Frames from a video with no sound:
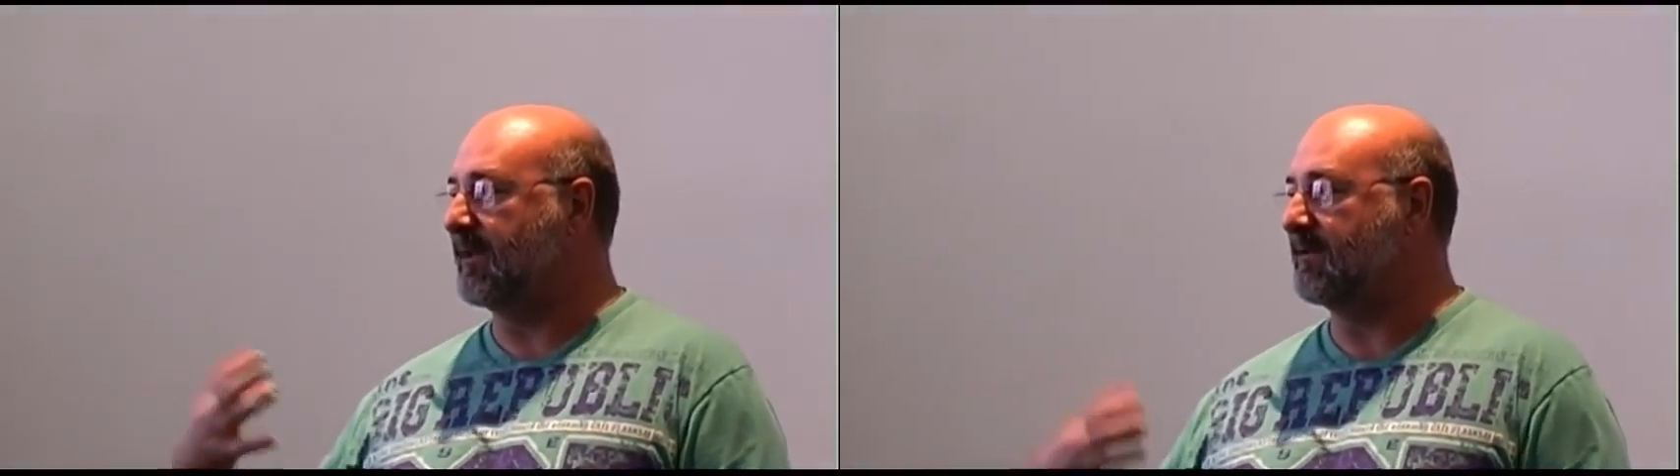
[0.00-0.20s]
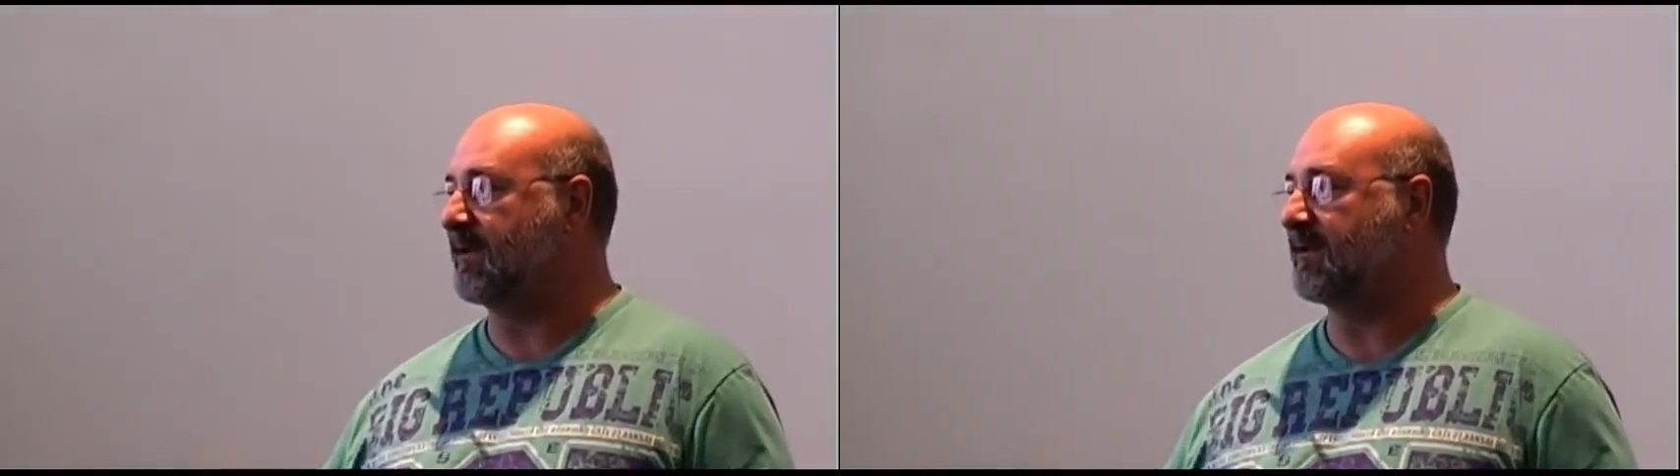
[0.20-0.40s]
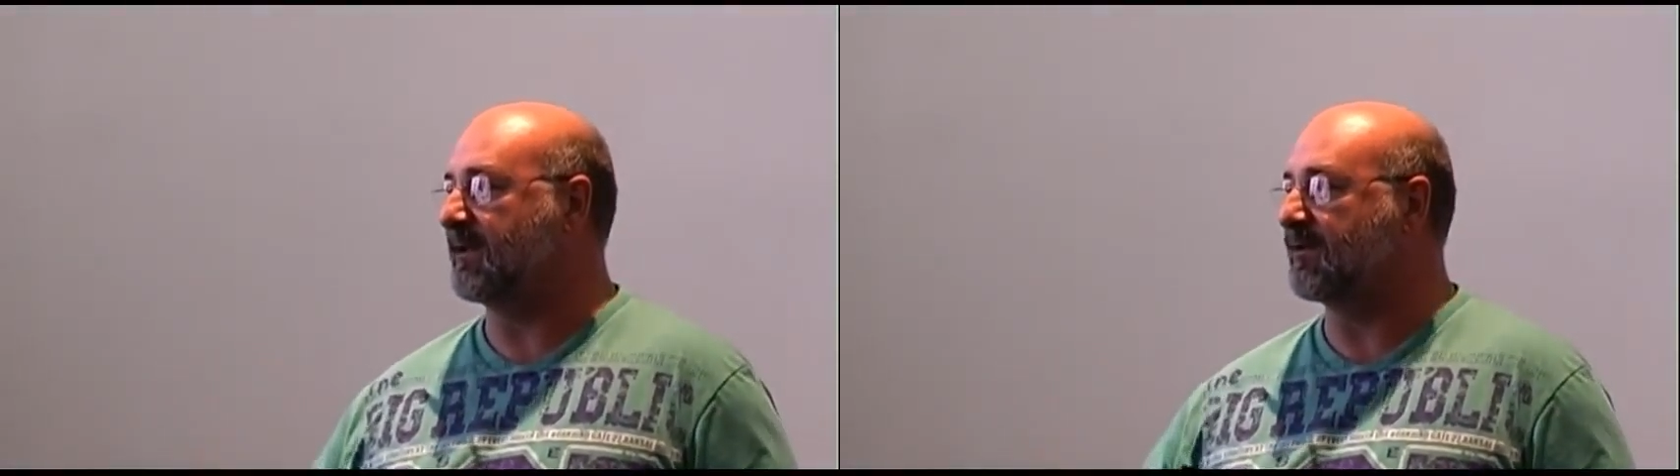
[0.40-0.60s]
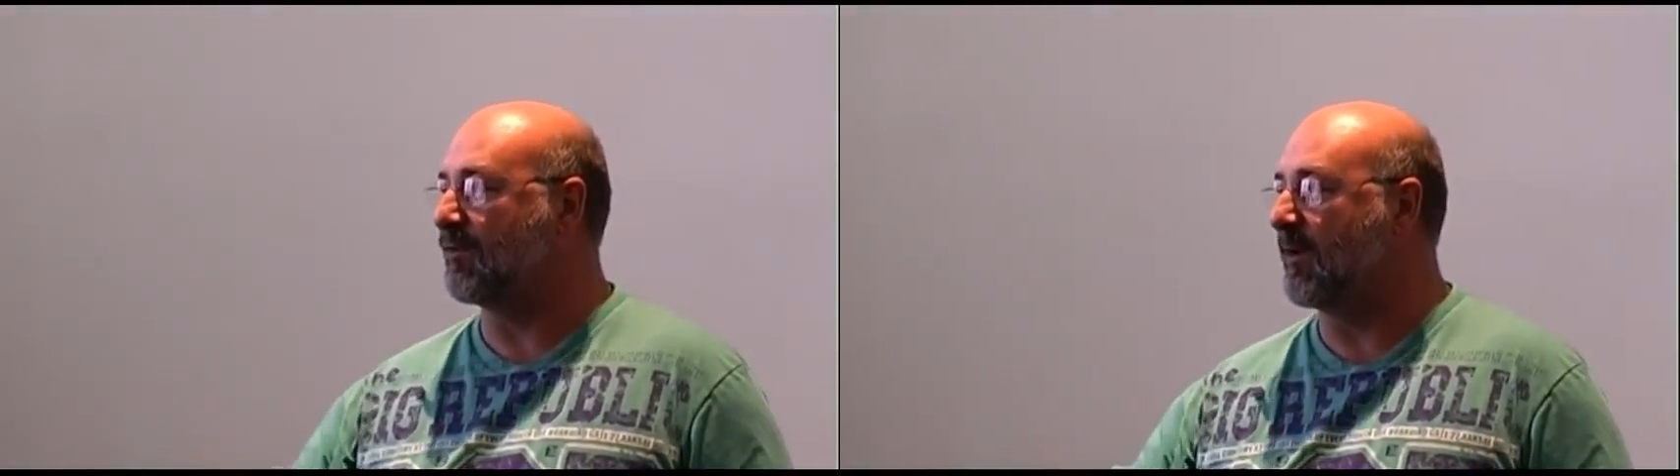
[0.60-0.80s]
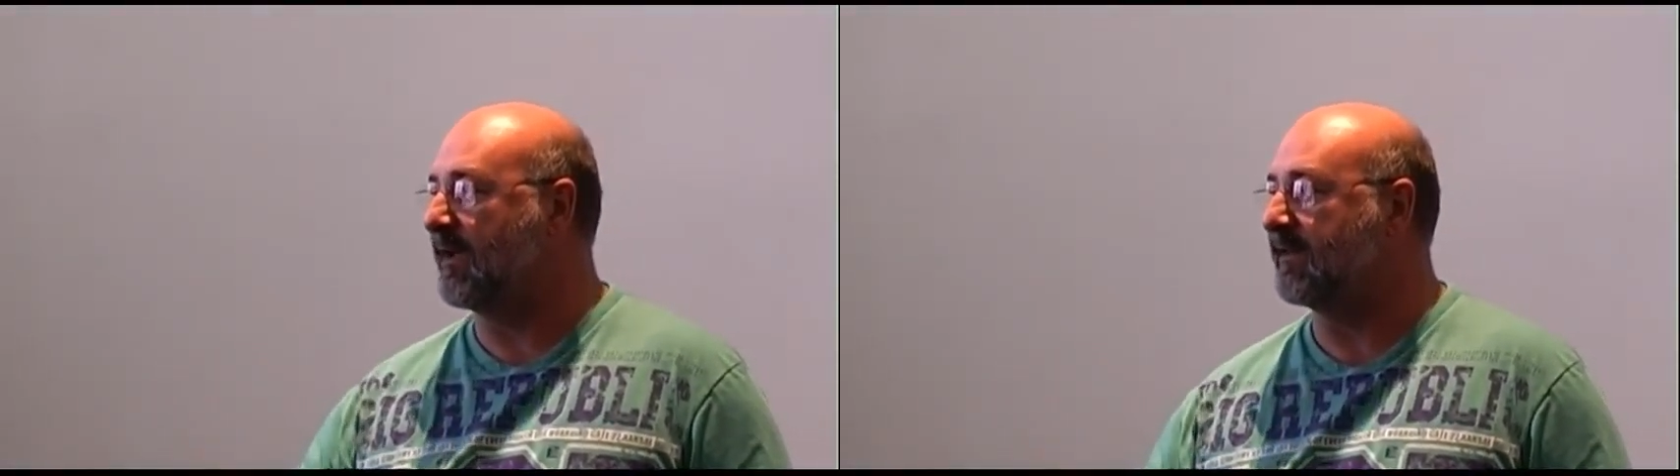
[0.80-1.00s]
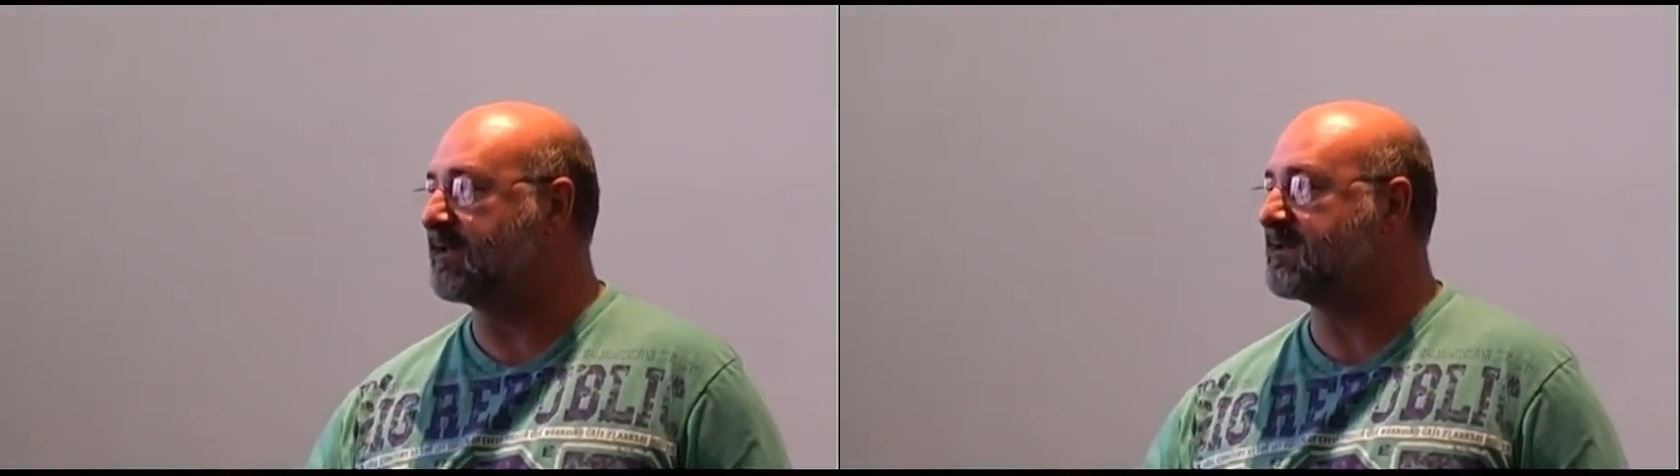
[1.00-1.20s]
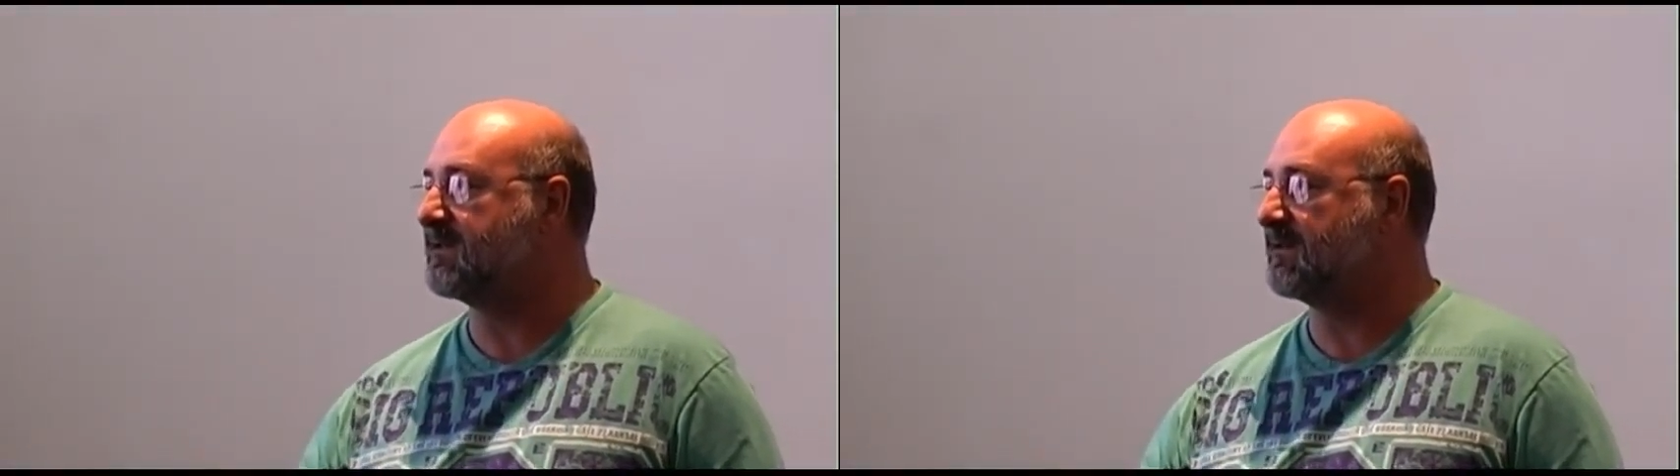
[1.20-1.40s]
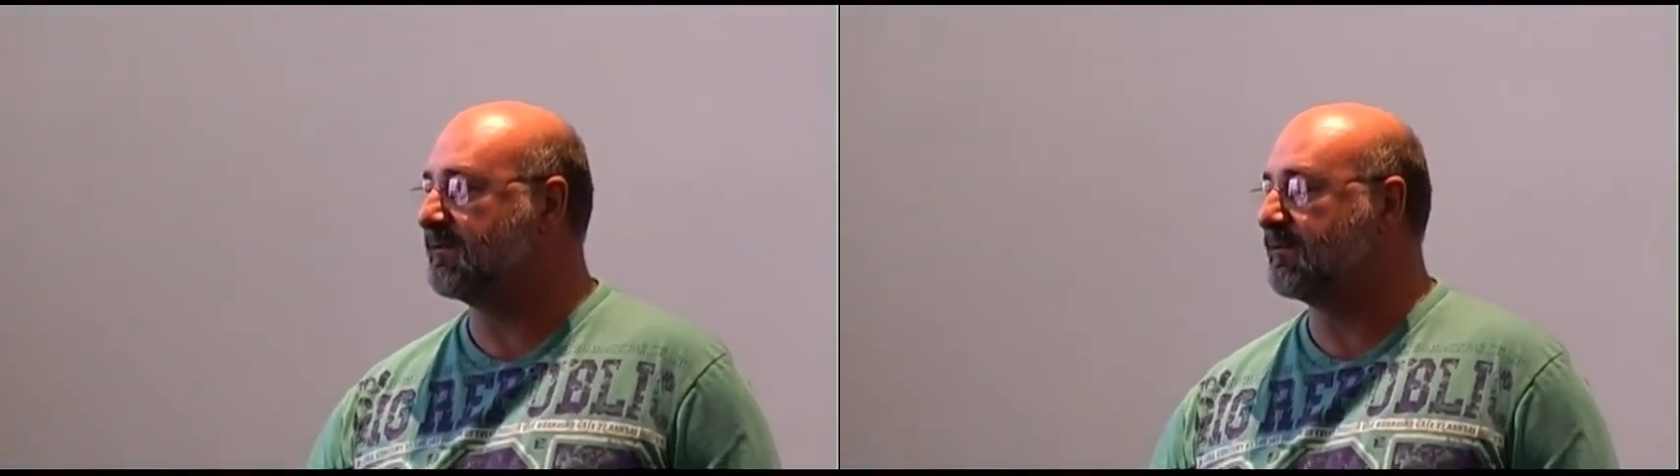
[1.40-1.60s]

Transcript: maintain the awareness